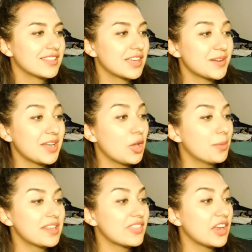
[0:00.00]
There ain't
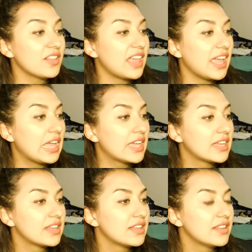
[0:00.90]
nobody there, like,
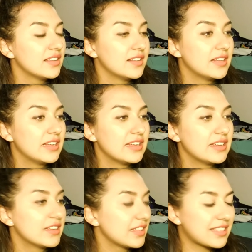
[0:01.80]

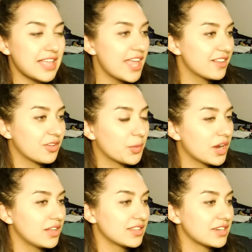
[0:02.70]
it's the end of the
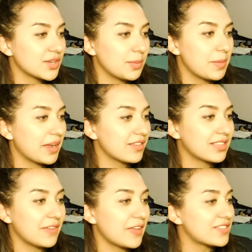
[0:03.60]
world and you're gonna be by
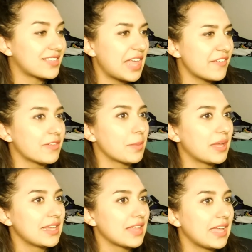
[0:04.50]
yourself. You have to save
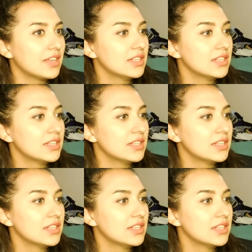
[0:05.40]
everybody, like.